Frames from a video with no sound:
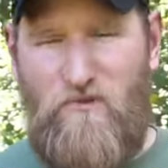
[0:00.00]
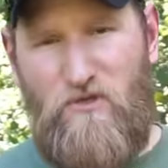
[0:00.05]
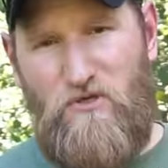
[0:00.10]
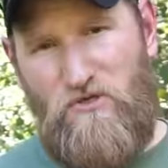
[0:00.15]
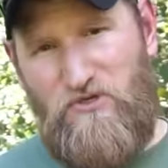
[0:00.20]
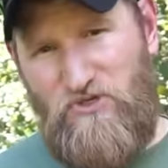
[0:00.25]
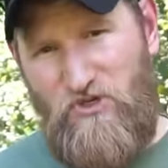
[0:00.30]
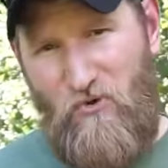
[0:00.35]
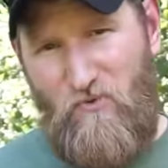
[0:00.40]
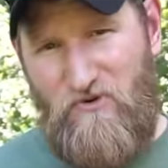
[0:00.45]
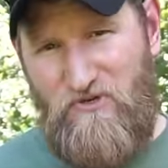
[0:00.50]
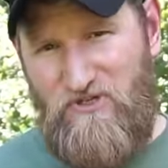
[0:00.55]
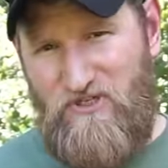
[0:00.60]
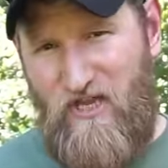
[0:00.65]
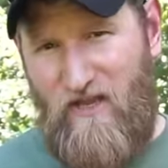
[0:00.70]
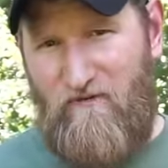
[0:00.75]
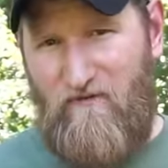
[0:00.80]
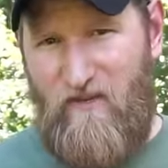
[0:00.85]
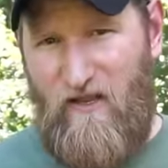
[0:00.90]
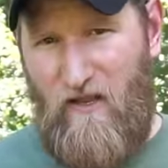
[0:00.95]
So we're
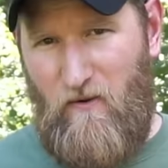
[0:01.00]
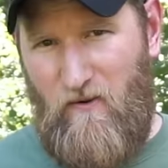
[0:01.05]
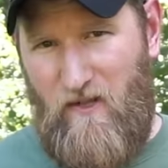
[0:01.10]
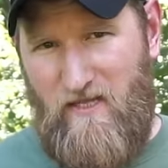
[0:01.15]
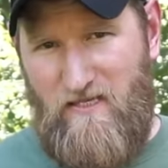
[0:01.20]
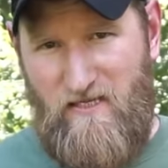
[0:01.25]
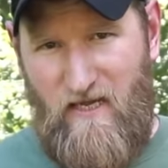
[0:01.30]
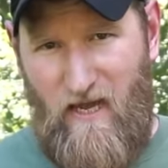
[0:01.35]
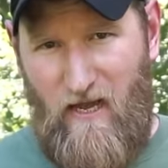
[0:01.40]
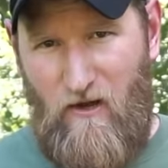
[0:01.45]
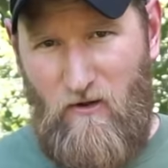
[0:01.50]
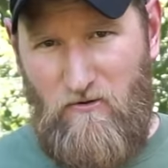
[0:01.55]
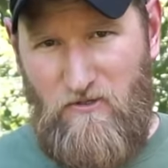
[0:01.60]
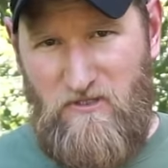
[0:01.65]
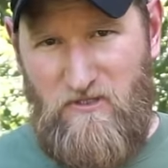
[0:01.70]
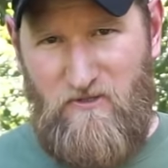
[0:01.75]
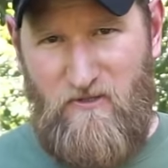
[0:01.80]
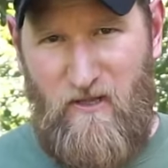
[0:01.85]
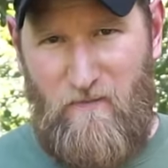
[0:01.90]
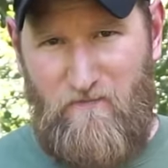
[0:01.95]
seven, eight weeks
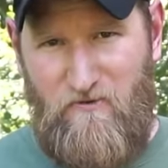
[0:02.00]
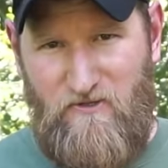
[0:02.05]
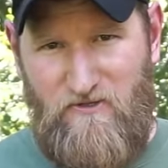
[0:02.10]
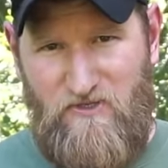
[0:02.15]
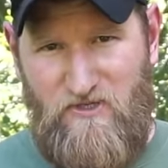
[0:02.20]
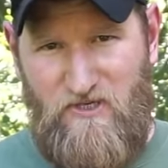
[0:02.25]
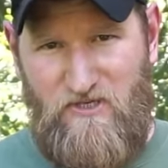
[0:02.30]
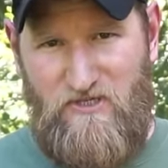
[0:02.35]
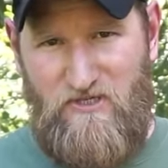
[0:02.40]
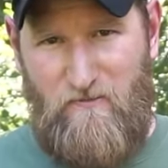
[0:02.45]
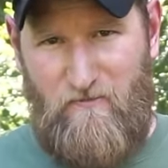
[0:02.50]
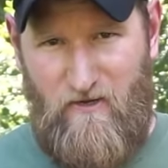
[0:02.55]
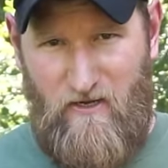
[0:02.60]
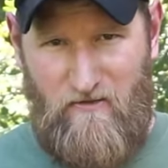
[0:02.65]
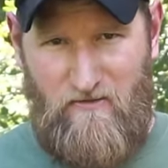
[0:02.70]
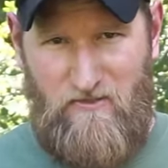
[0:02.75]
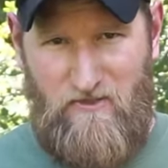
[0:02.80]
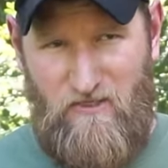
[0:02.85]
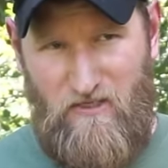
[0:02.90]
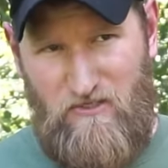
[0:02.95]
out. That puts us
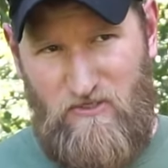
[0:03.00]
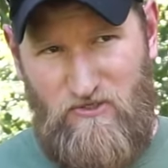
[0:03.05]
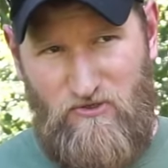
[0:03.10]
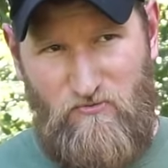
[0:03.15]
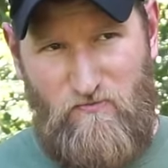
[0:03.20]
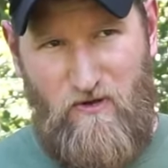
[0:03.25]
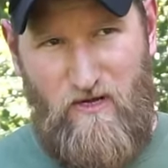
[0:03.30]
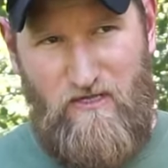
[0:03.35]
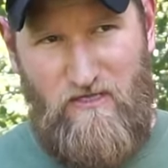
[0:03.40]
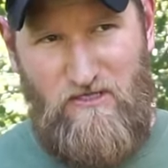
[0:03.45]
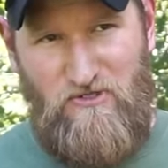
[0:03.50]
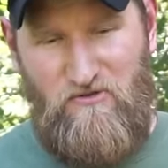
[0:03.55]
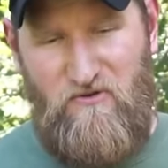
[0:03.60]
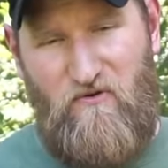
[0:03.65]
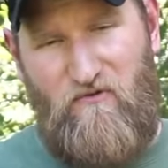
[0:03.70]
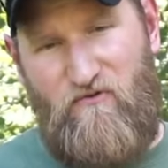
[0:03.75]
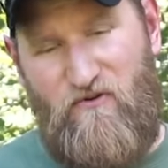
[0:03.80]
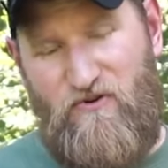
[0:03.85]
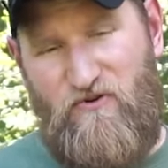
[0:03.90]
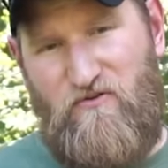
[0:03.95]
about uh, two months. So
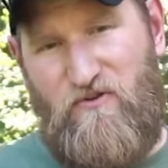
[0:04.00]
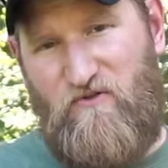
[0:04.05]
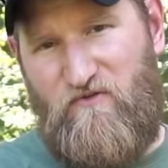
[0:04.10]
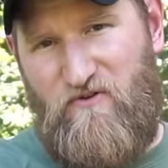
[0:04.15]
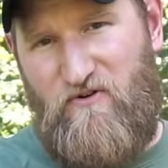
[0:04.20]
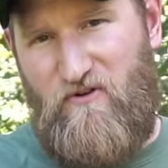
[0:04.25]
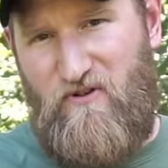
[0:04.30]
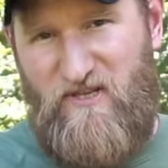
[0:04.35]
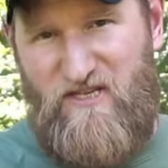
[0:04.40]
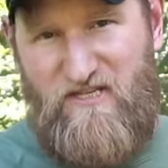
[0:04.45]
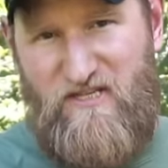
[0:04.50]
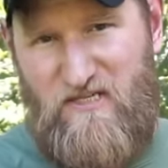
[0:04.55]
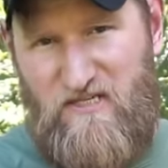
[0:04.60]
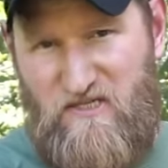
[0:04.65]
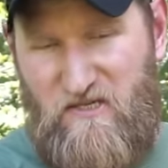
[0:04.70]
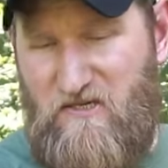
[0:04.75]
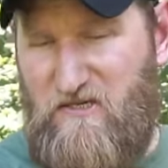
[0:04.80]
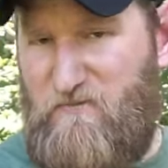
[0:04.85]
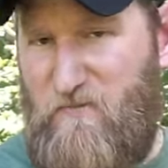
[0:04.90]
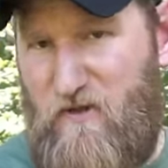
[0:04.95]
if we're doing this for at least a
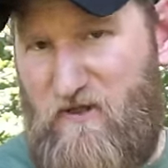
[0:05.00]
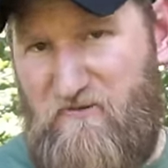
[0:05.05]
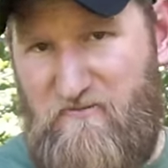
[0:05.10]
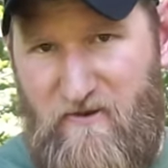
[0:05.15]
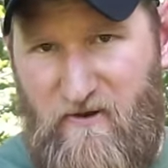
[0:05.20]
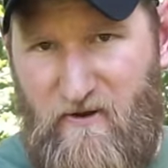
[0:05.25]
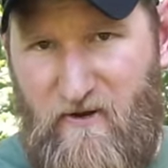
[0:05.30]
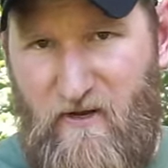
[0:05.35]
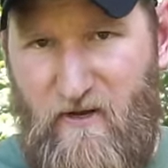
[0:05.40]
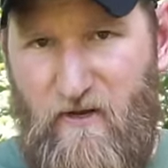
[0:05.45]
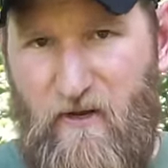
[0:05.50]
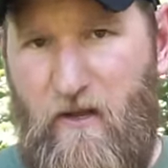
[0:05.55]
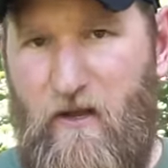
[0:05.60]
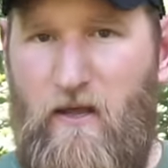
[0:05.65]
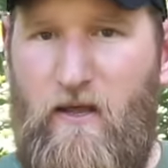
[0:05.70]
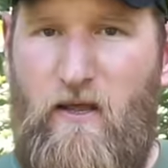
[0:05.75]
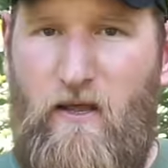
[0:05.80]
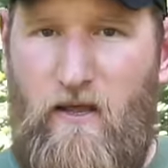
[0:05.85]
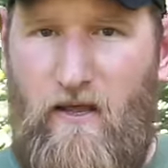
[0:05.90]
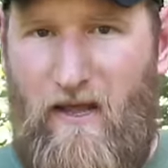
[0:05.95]
six month period,
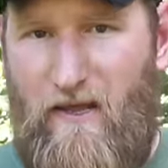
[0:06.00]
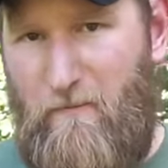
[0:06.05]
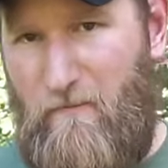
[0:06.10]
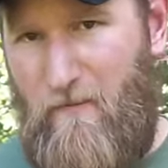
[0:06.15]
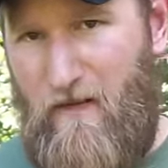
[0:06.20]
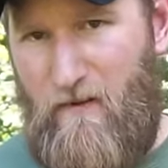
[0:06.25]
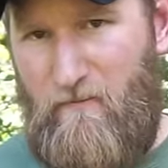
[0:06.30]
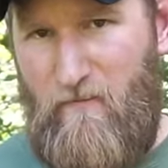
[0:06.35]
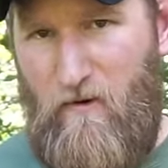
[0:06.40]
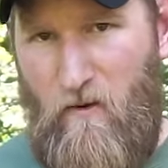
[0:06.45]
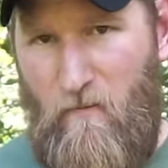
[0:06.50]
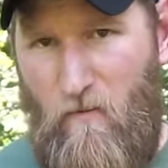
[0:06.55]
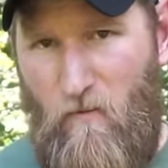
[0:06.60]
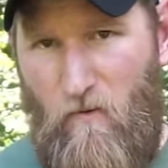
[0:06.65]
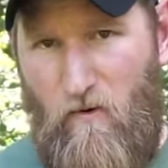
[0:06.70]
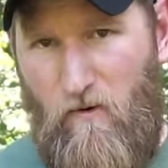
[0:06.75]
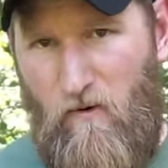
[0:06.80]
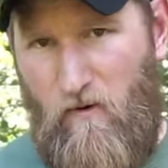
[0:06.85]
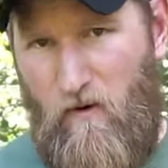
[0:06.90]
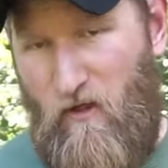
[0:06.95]
at minimum,
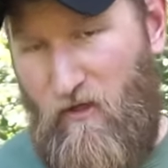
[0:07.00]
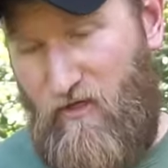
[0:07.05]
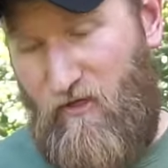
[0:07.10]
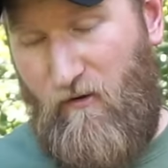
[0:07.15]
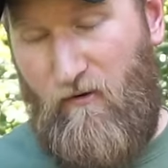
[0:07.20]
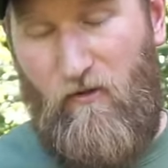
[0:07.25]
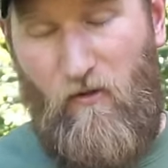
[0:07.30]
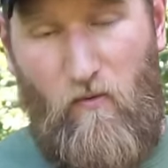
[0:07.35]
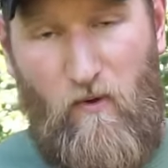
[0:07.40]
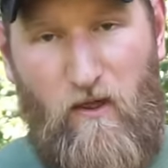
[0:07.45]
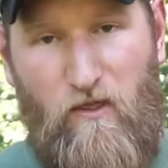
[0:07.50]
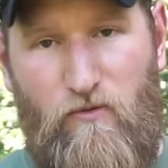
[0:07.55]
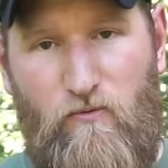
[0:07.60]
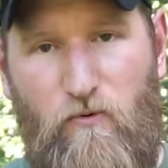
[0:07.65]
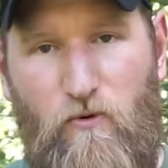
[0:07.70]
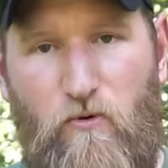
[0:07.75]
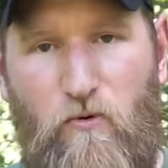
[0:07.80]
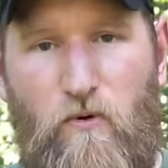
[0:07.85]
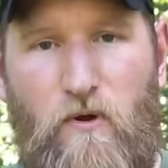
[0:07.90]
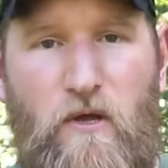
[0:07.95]
we're a third of the way
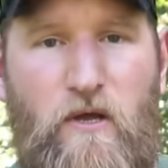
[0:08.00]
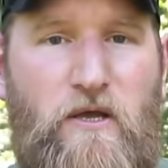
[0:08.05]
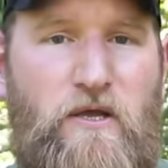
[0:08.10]
through.